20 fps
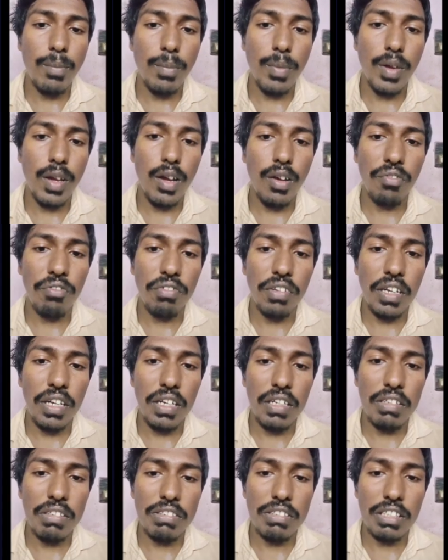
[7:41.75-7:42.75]
P of
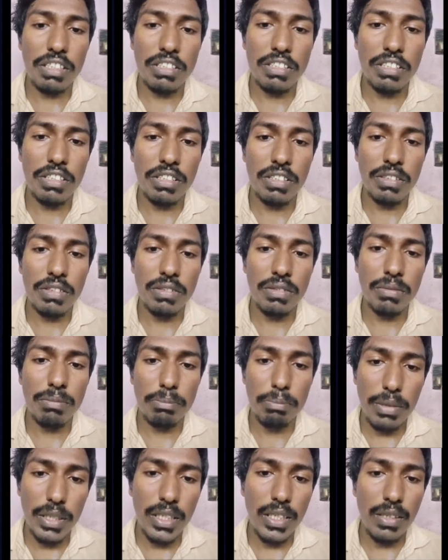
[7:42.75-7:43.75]
A intersection
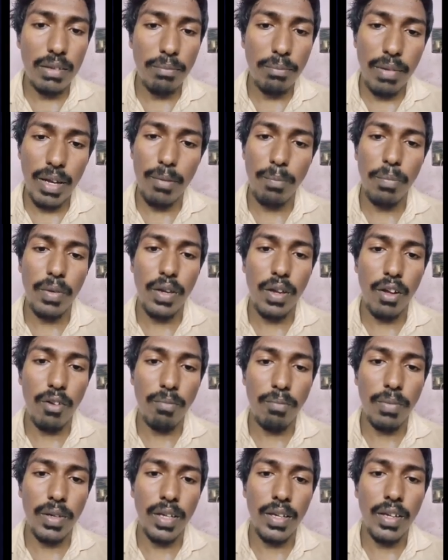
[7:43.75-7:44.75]
B by P
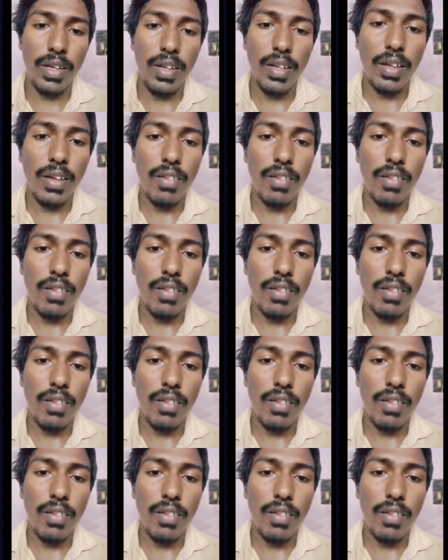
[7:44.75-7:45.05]
of B,